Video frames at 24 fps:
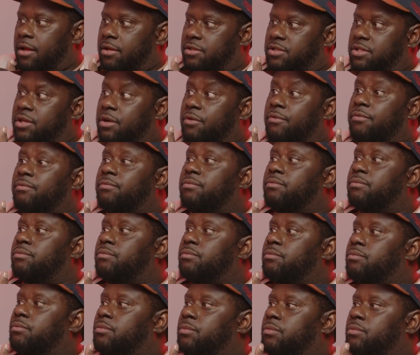to
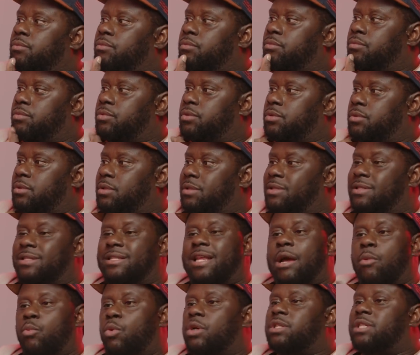
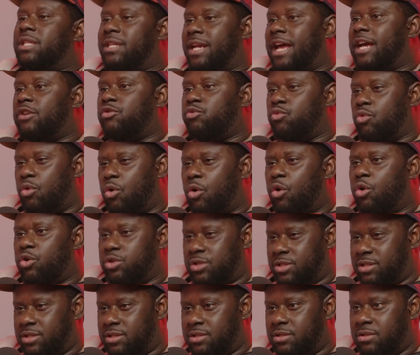that wasn't natural
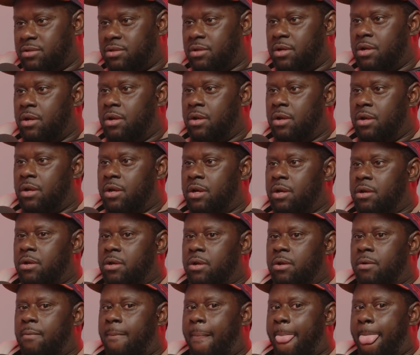causes. Mm -hmm.
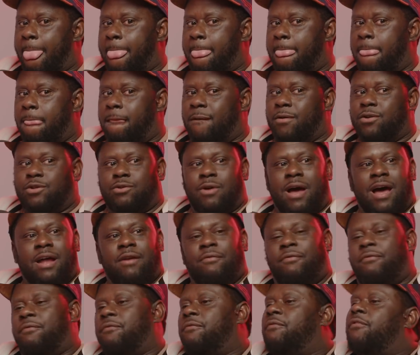So how the
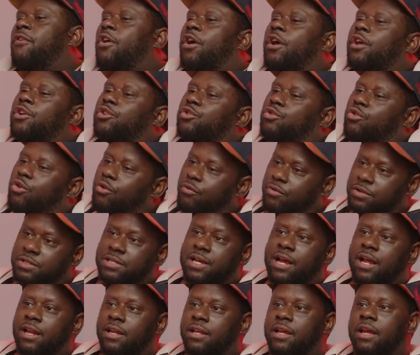fuck is you gonna
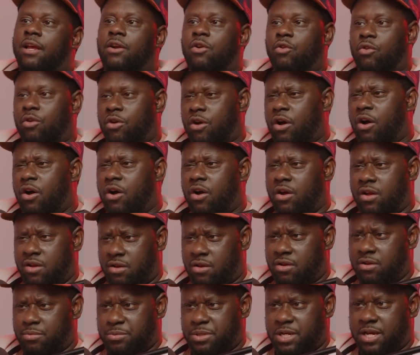retaliate on God? You know
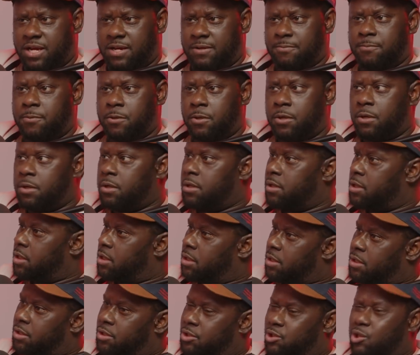what I'm saying?
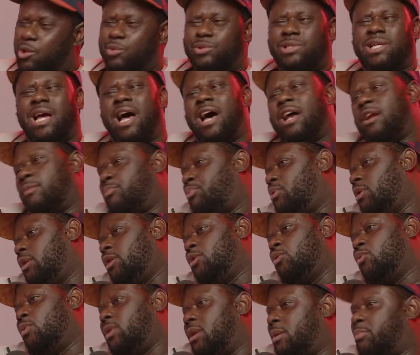So it's kind of putting you in a